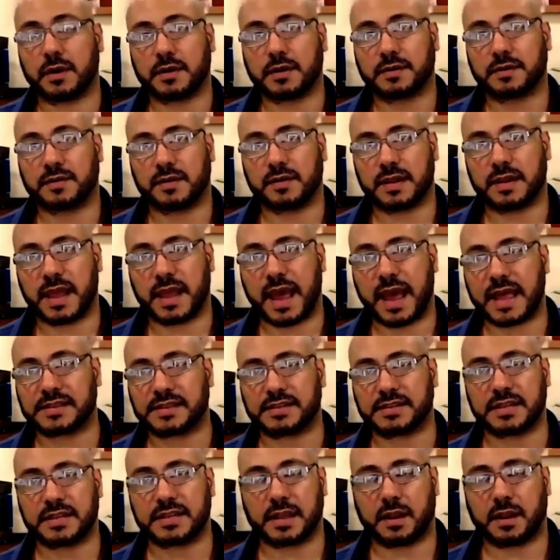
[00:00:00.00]
to the ads,
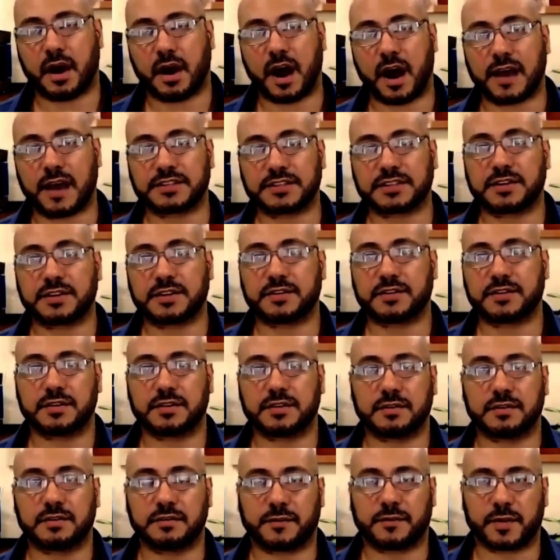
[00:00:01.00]
and the cost
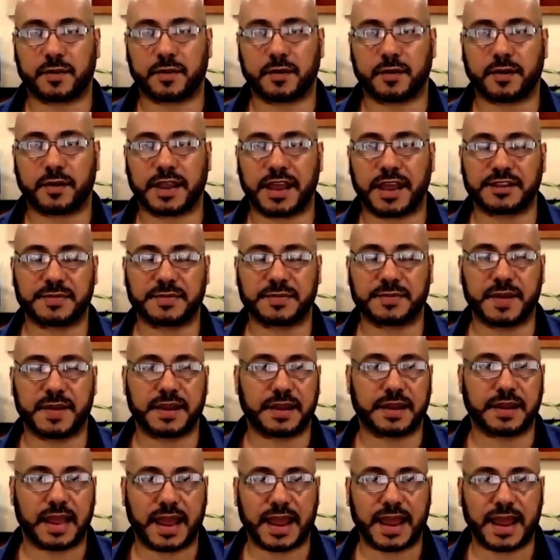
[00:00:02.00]
for their engagement
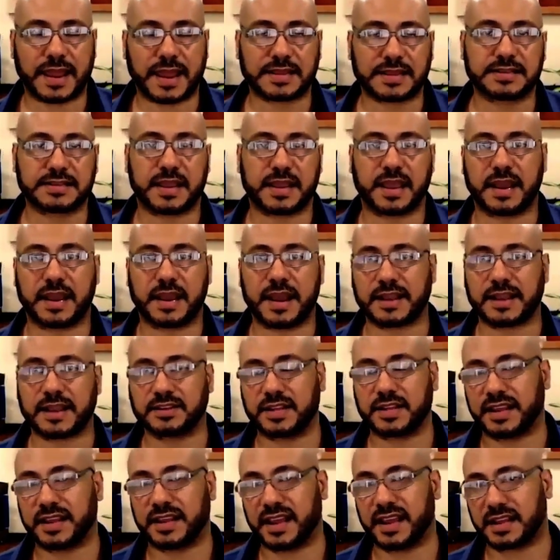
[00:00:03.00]
and likes and
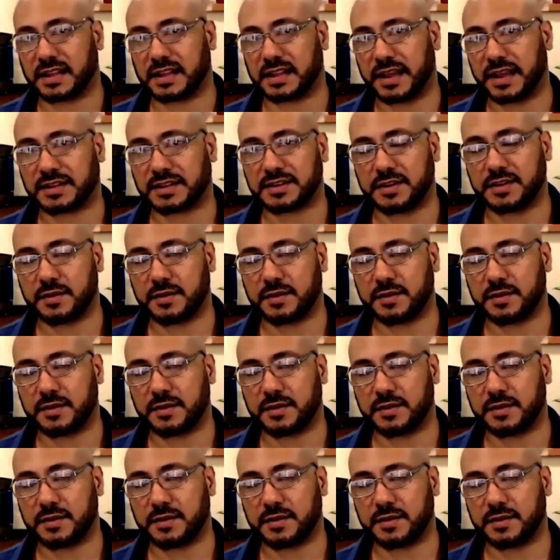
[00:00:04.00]
actually get clicked